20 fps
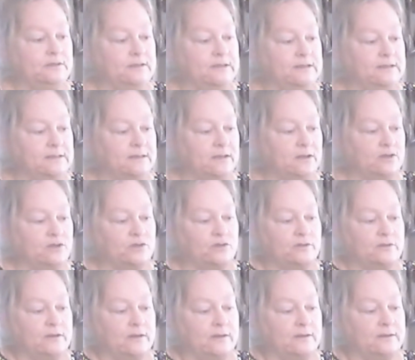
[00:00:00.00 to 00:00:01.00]
Tea slusher
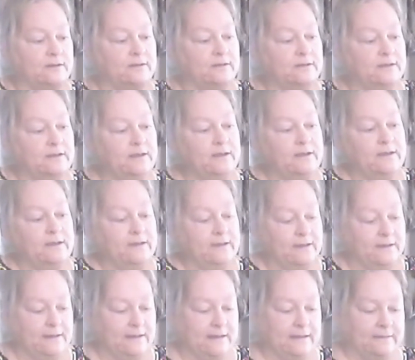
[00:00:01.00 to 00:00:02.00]

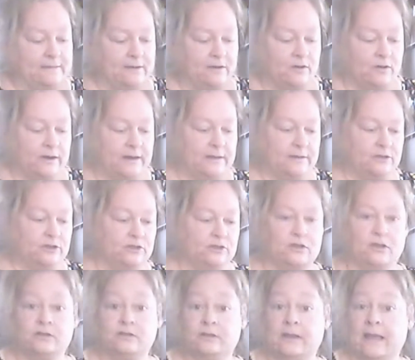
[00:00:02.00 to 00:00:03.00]
on there, and she's
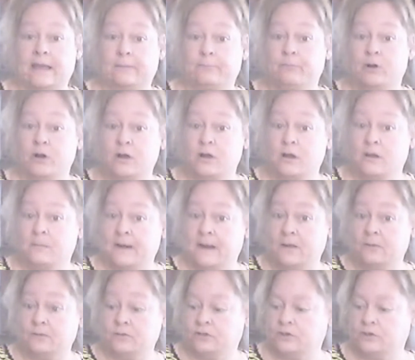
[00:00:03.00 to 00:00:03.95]
also got a book coming out.